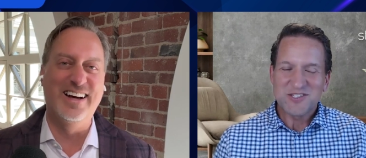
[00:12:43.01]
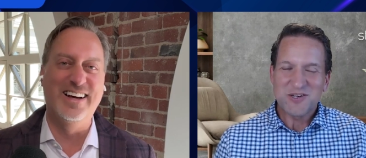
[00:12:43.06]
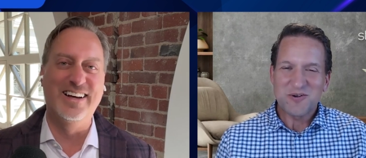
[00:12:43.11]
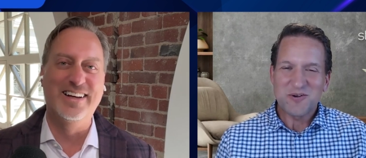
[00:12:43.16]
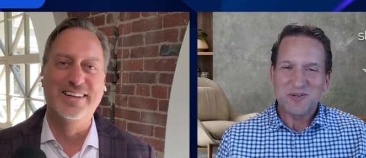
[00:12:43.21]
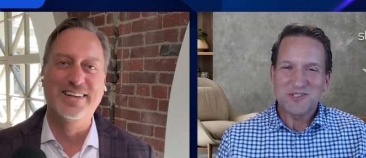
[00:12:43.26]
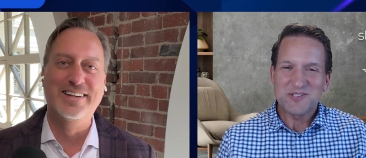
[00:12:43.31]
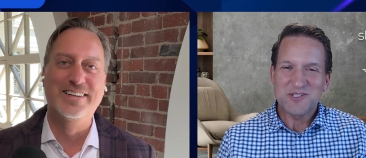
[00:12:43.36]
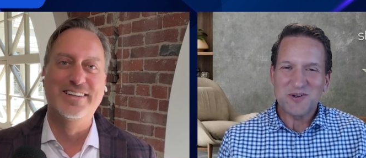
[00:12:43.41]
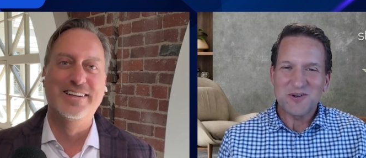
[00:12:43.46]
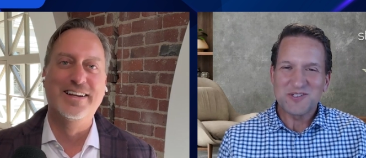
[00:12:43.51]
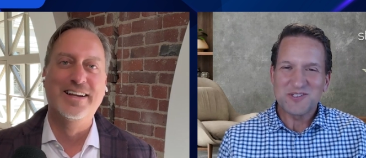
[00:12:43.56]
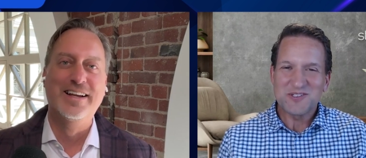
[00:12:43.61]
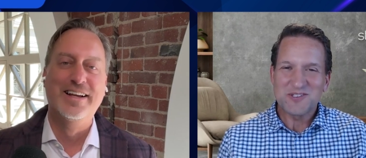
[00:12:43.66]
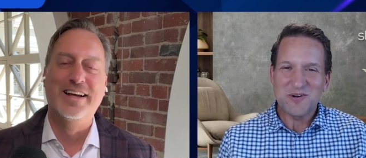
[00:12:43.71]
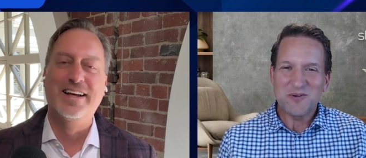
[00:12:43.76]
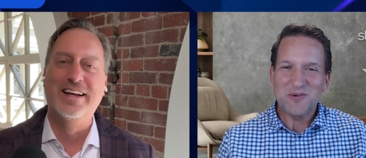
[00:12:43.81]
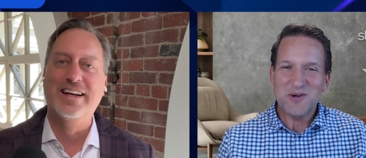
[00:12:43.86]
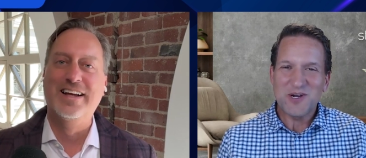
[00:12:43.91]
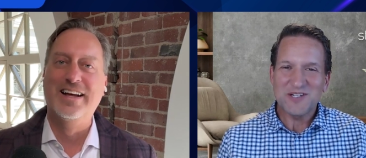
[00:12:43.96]
Speaker 1: so so
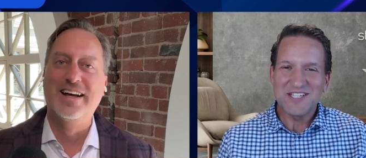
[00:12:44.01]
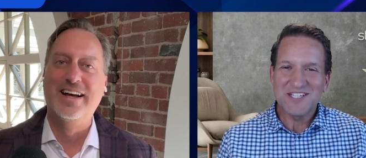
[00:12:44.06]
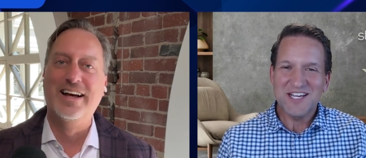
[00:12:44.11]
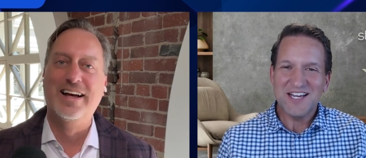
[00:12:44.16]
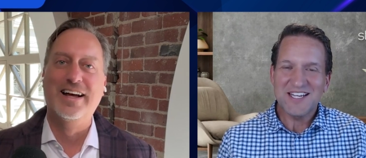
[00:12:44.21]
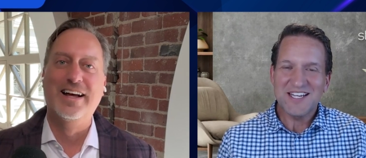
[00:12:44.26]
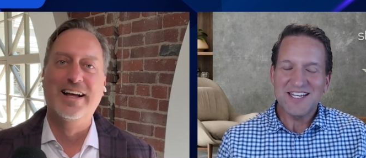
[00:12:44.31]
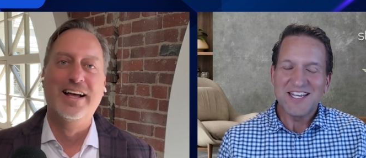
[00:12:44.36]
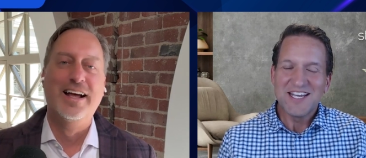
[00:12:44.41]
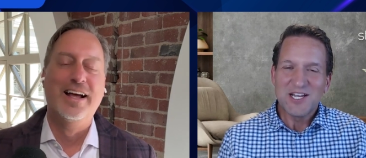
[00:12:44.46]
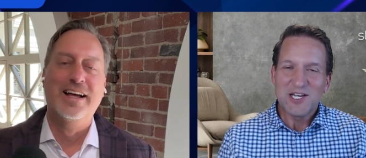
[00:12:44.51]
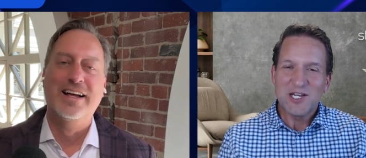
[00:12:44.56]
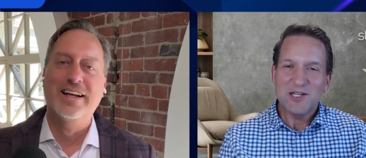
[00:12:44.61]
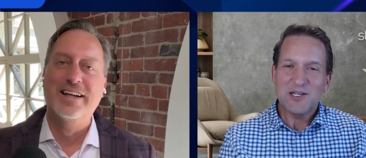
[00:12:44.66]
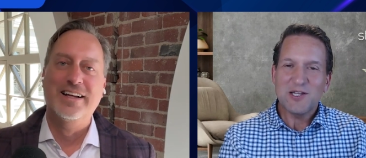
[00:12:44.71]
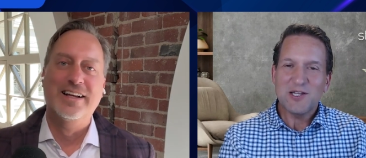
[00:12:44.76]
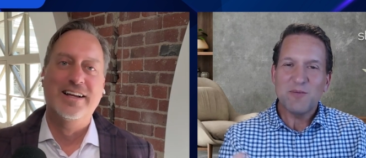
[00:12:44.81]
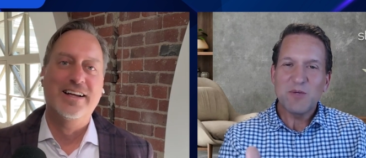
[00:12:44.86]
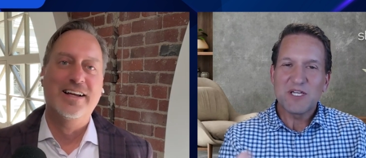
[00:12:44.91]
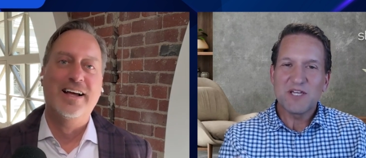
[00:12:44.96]
so well done.
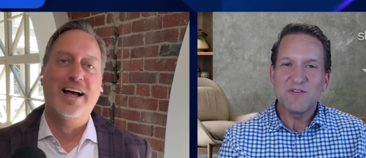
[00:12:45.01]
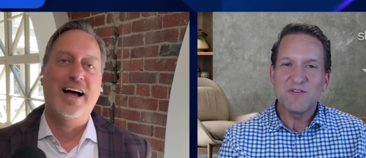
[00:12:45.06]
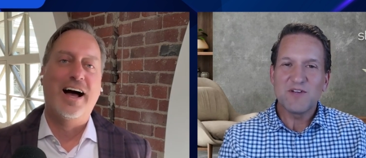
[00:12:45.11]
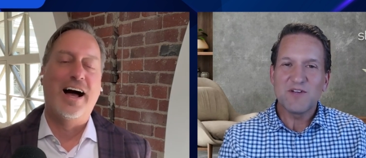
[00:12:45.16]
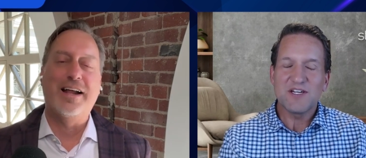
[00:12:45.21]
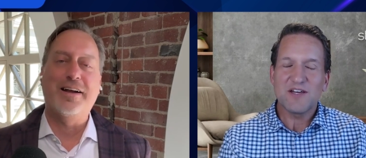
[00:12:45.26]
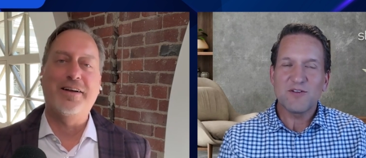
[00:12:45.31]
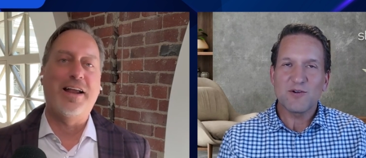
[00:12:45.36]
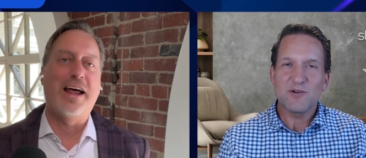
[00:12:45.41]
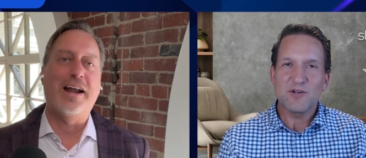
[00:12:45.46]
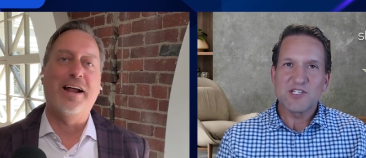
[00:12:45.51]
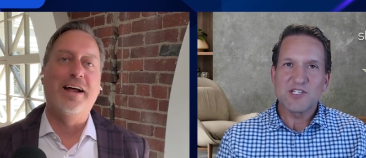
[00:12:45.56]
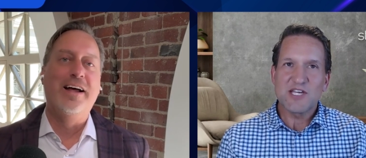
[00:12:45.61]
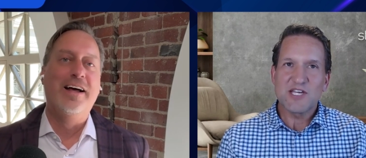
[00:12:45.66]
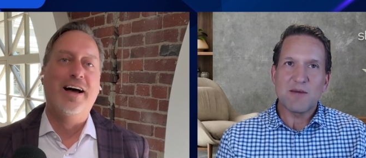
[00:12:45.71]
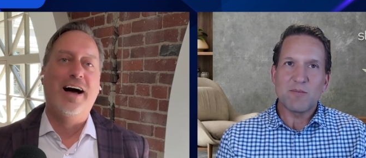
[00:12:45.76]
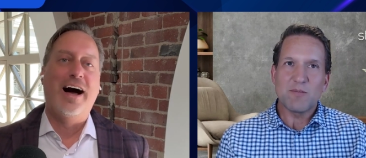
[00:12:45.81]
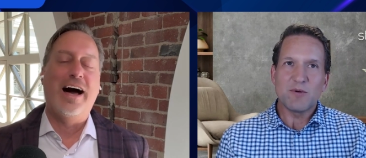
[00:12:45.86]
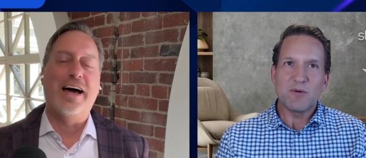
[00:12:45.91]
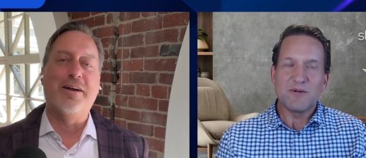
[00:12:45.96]
Let, let me give you another. I, don't,
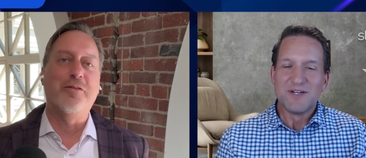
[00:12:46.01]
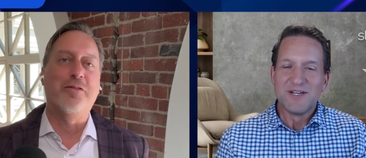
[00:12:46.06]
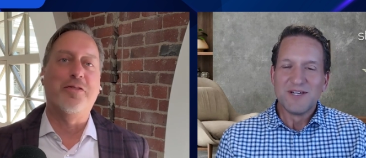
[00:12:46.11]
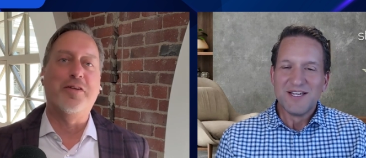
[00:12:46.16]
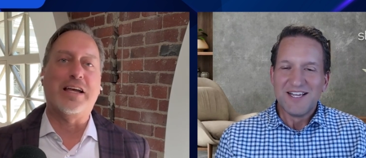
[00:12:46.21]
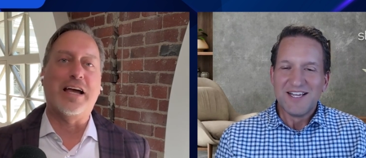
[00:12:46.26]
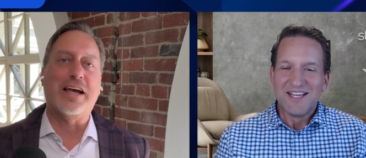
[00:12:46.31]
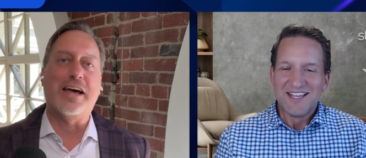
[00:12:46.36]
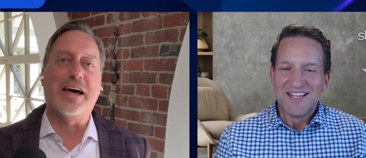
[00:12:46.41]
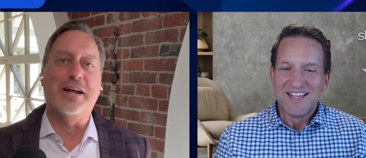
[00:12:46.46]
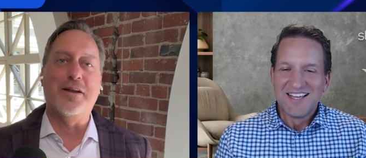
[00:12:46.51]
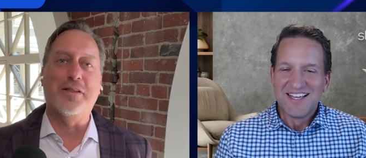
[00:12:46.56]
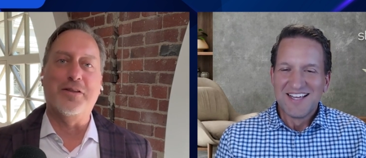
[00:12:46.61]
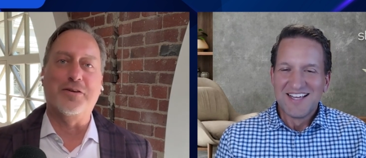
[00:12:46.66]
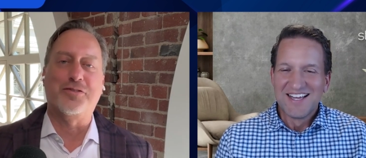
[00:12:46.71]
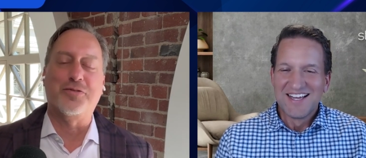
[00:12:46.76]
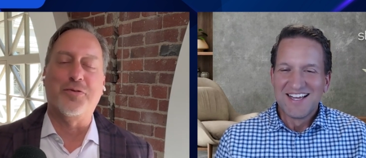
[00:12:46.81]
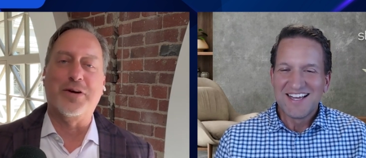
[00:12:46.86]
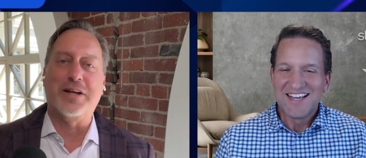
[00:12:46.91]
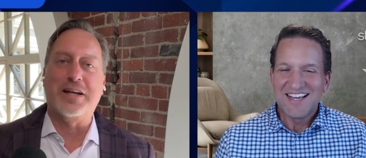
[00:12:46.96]
Speaker 2: I don't think I got
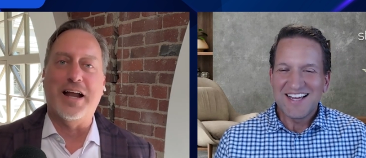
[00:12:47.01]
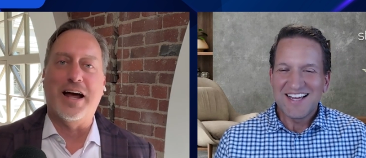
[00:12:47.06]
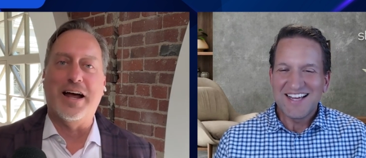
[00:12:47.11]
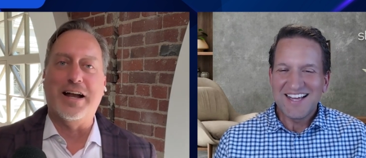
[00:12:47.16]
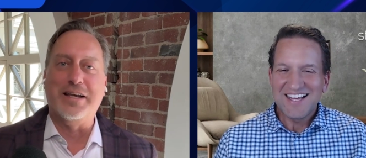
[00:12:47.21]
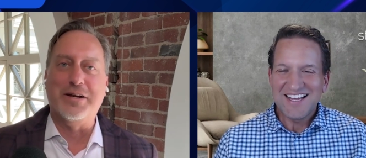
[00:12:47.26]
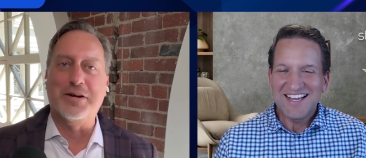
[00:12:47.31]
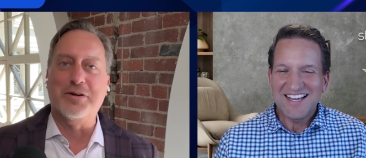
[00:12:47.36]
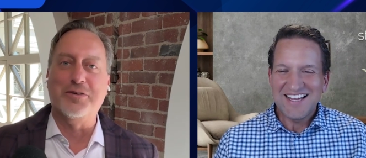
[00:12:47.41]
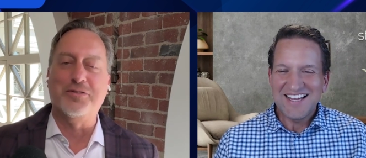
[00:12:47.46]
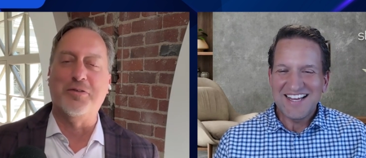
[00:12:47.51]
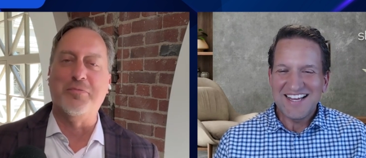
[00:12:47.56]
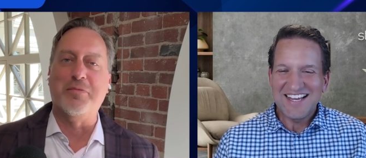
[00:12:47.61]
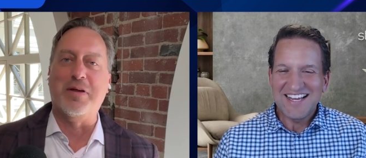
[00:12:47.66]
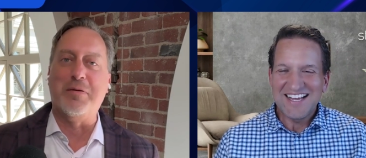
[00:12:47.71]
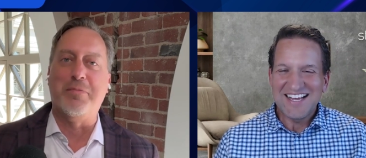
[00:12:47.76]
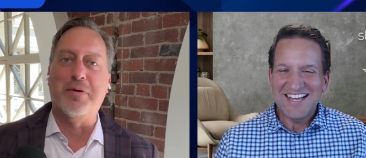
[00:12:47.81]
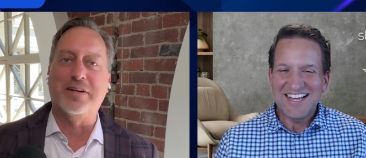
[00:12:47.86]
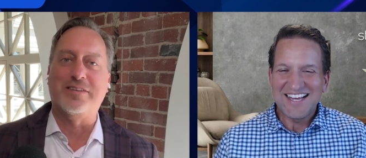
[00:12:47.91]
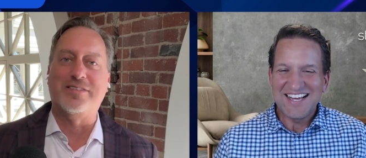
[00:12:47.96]
another 29 years in
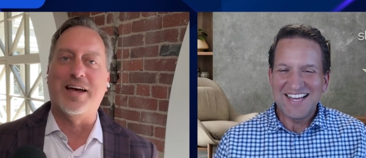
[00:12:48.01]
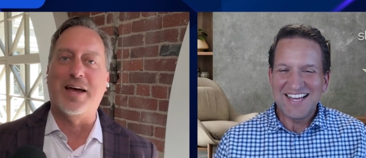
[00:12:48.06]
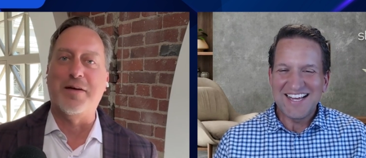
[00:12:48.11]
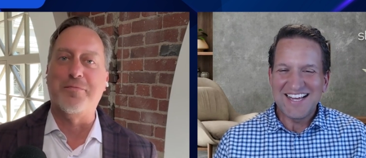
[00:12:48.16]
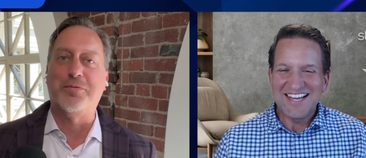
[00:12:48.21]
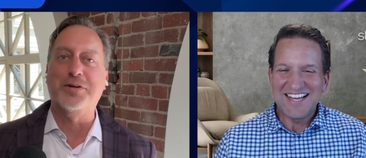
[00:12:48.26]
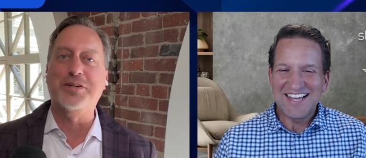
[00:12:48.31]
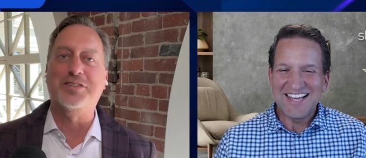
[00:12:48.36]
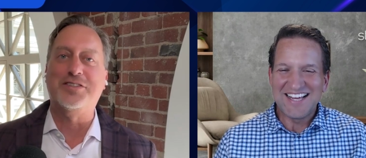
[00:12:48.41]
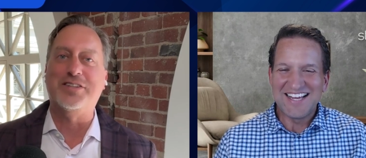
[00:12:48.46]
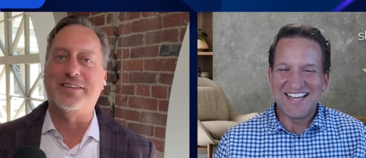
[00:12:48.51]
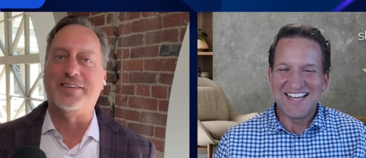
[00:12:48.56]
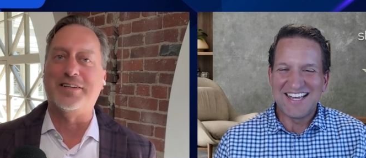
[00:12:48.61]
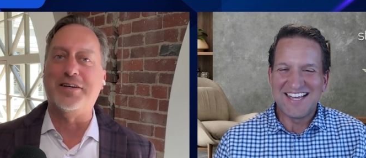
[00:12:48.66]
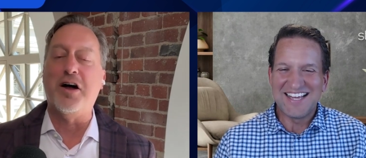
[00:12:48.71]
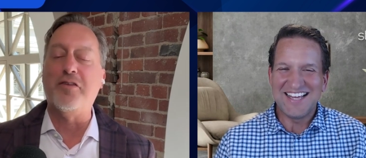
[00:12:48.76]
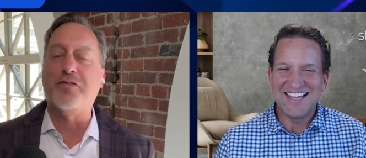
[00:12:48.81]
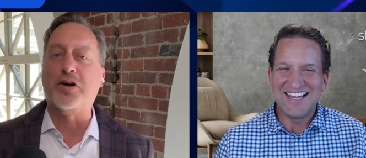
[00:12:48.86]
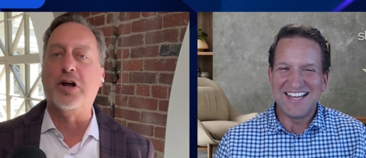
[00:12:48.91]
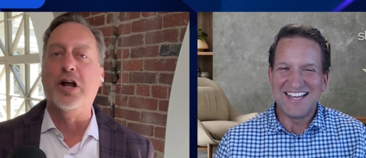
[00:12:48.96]
me, but I appreciate
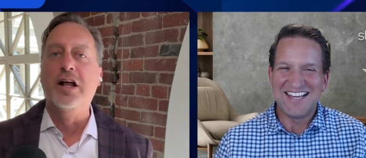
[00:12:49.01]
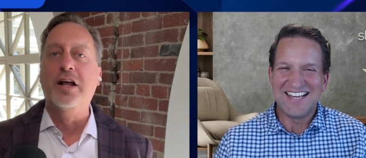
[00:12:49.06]
the offer.